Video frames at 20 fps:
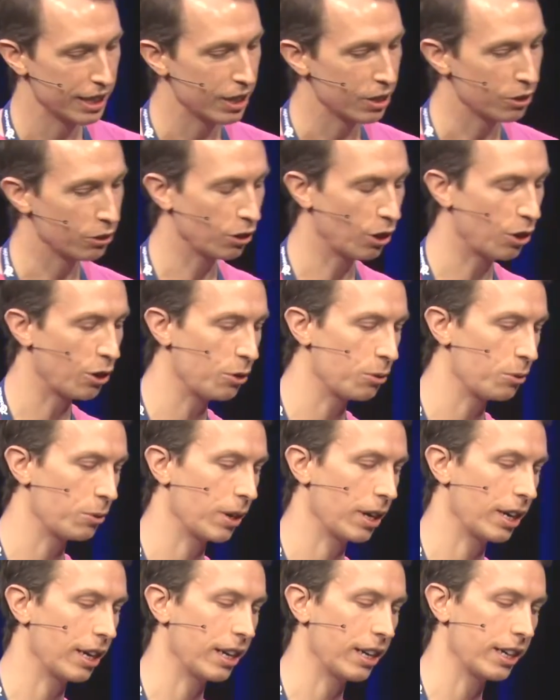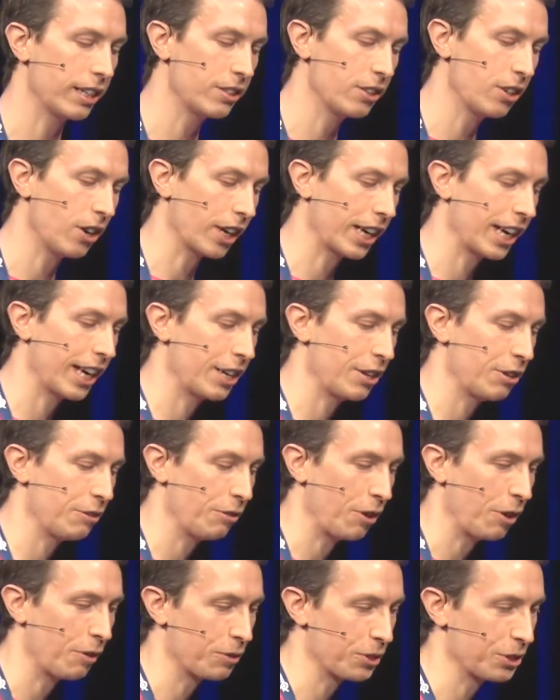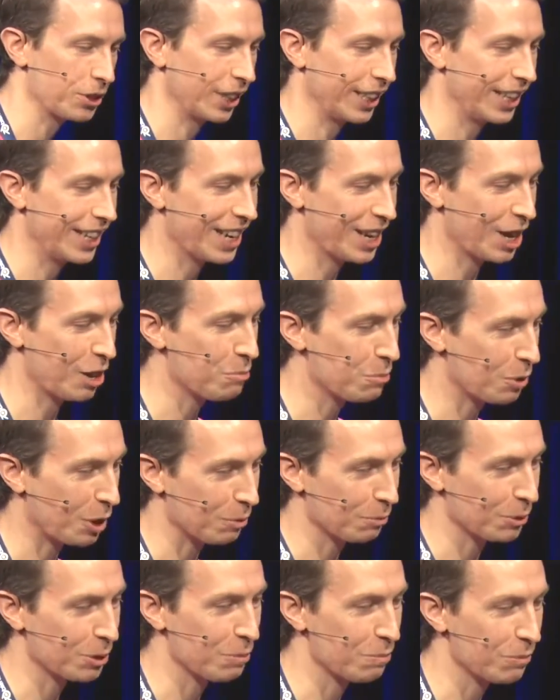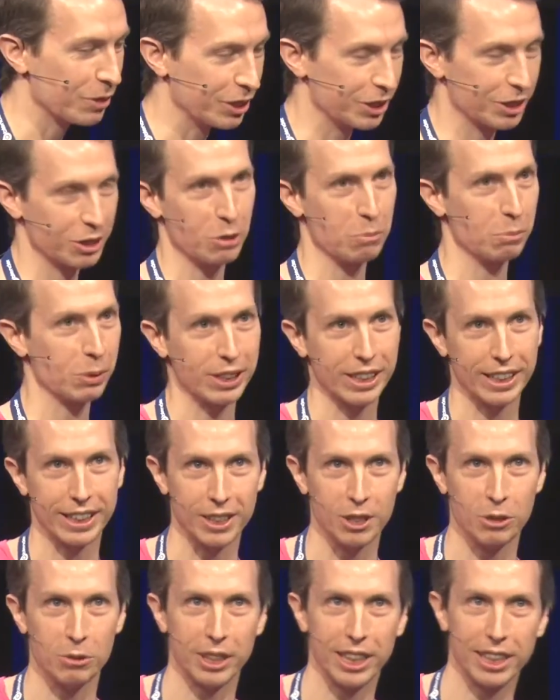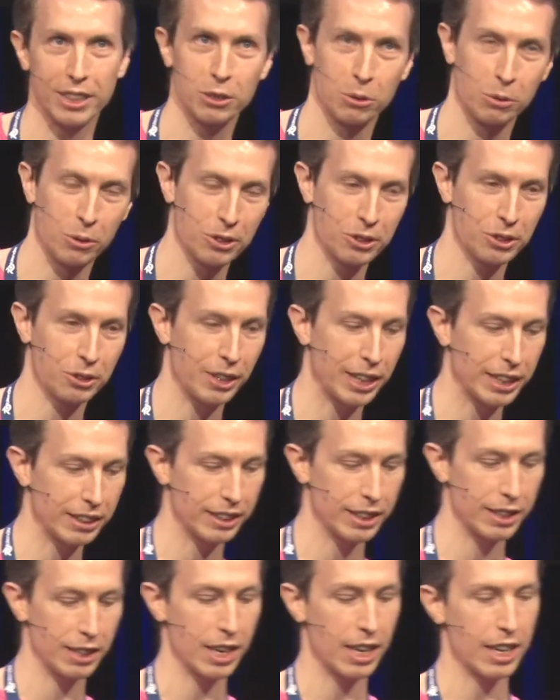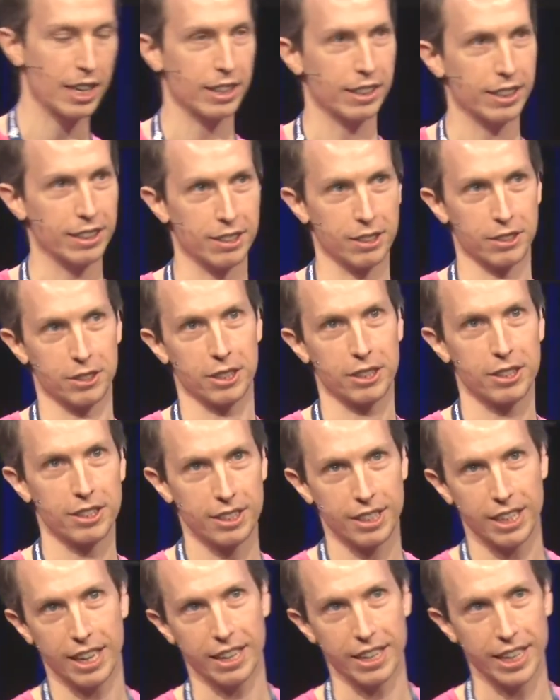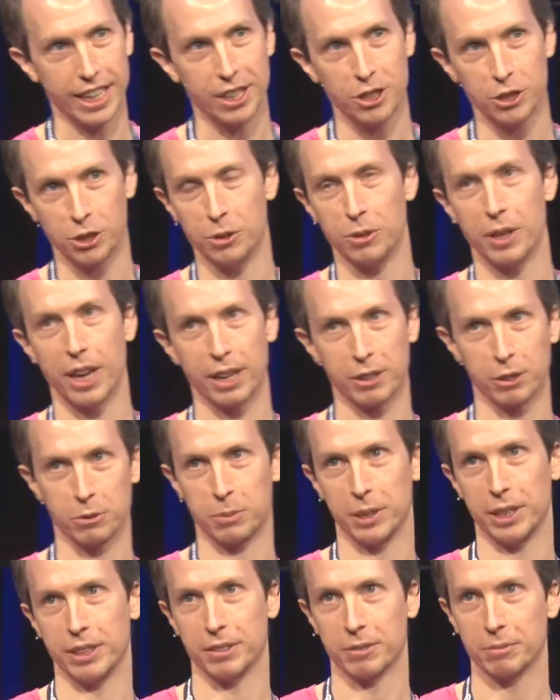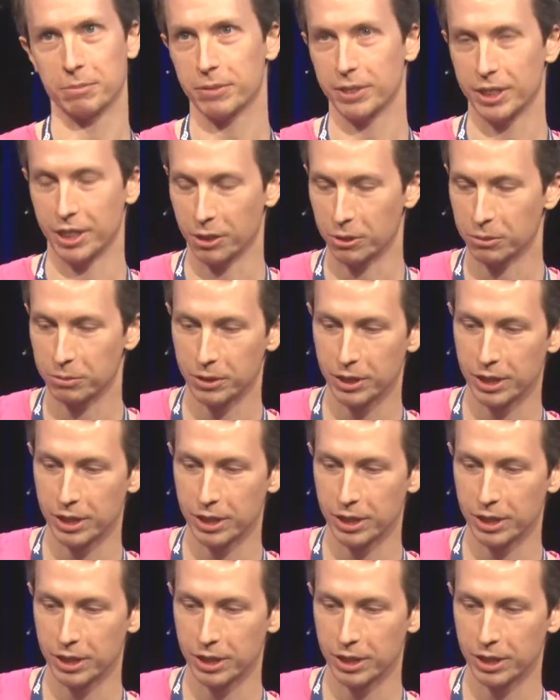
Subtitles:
So it's not kind of obviously a problem completely unique to us or anything. This is an issue that has been, you know,